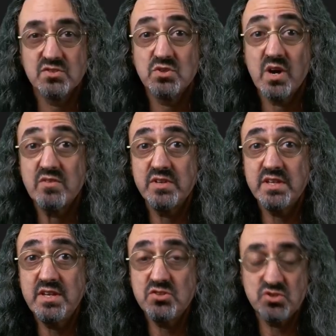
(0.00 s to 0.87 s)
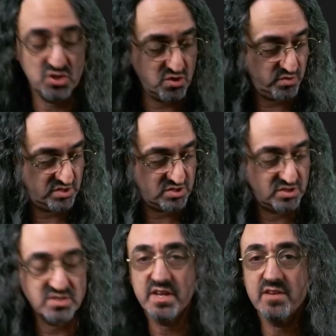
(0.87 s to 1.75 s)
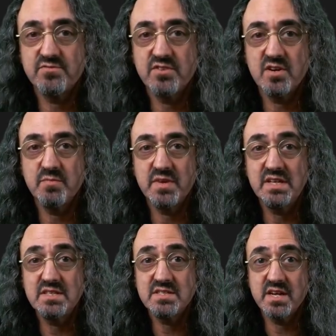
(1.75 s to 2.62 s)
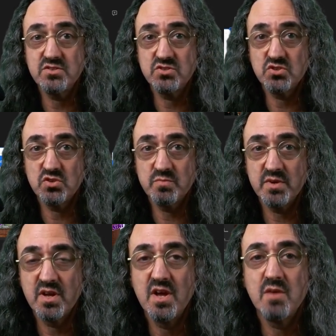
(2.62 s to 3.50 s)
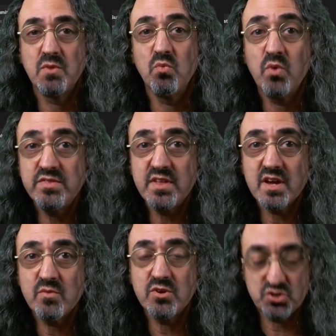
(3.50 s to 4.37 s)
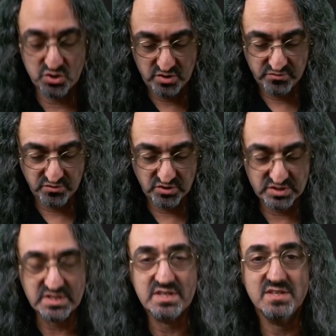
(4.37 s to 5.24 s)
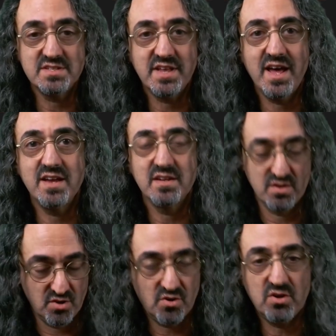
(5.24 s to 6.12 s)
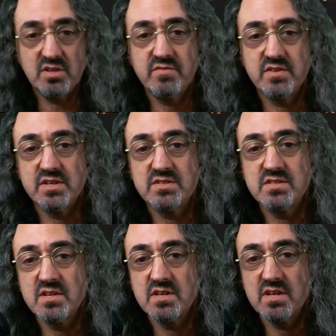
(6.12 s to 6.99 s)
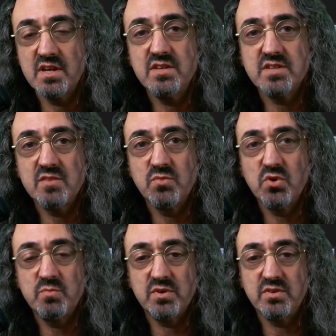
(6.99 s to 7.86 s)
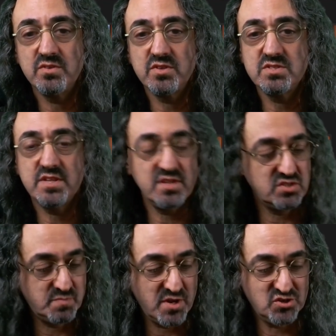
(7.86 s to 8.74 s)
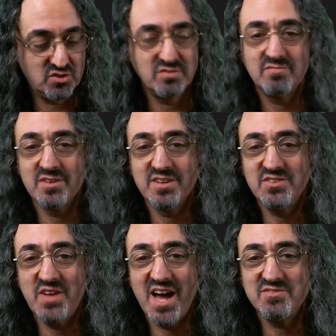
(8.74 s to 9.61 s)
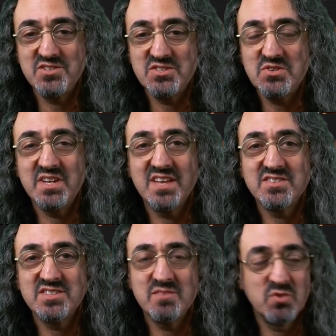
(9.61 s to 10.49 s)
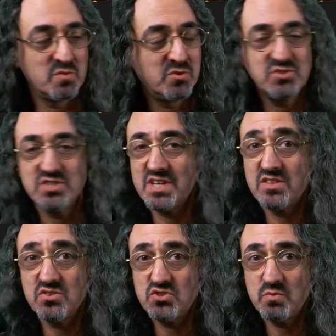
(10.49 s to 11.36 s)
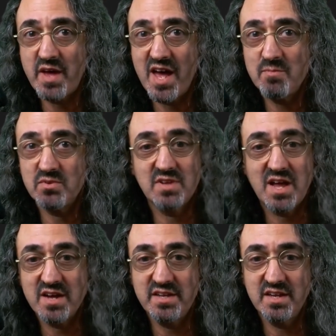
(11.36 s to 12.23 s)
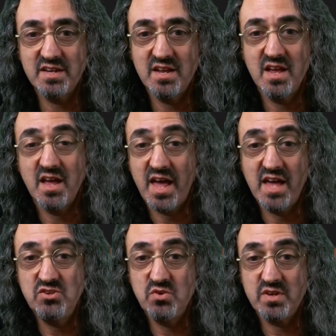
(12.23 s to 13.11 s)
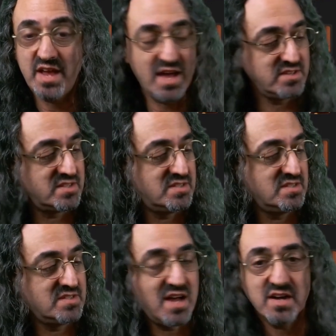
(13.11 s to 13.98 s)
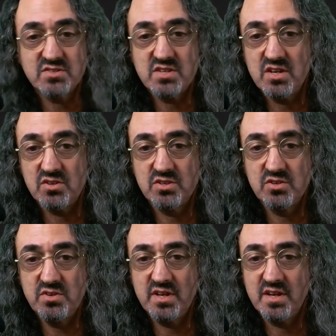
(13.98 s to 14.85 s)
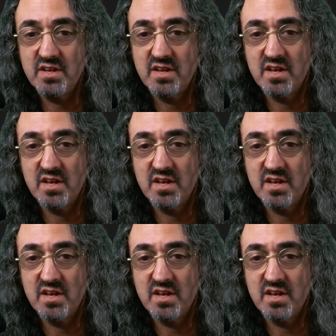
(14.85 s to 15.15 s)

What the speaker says: So I really need to show you what this looks like from inside Zoom. But one thing I want to show you first is that all of this is on mobile. There's nothing special you have to do to get this on mobile. Just get the Zoom app, log in, and you can access these docs, including